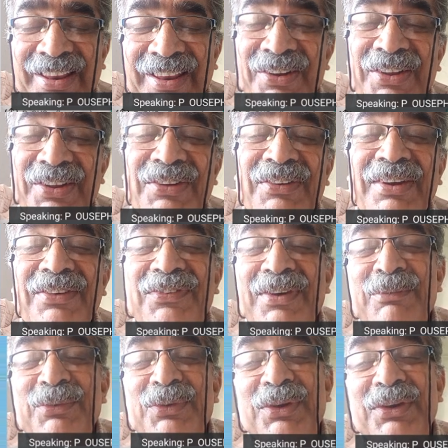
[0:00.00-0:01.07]
you will
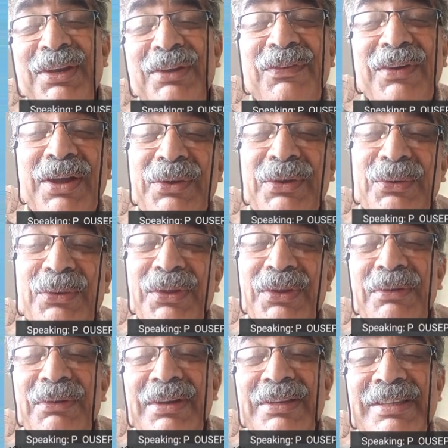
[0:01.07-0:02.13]
from 25 to
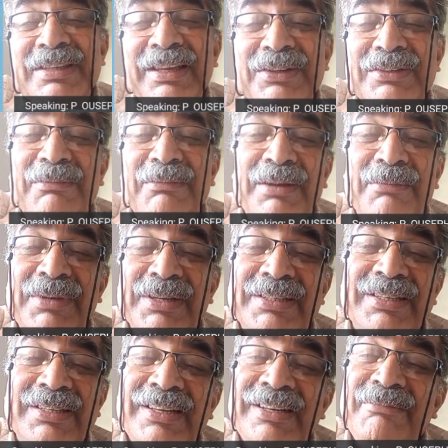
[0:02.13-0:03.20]
you will say to some
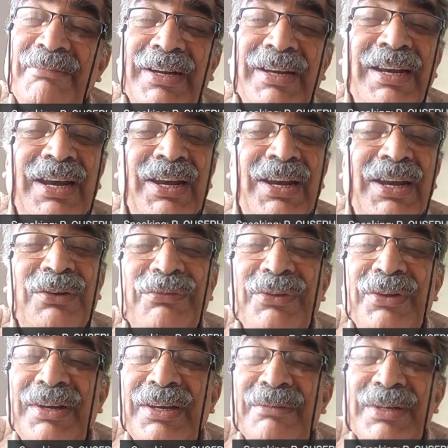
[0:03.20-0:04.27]
numbers, but none of
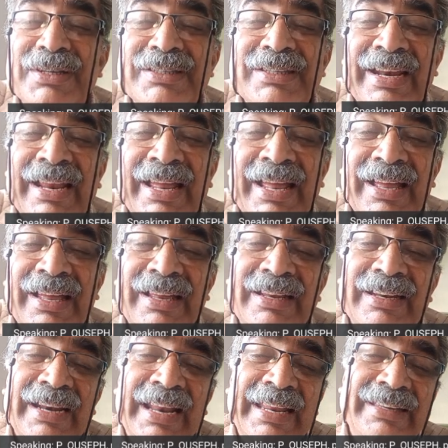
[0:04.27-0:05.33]
your numbers
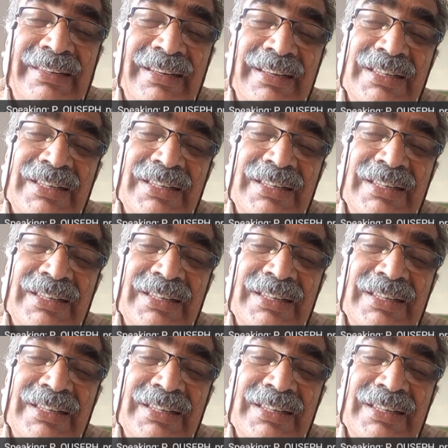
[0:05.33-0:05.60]
are right.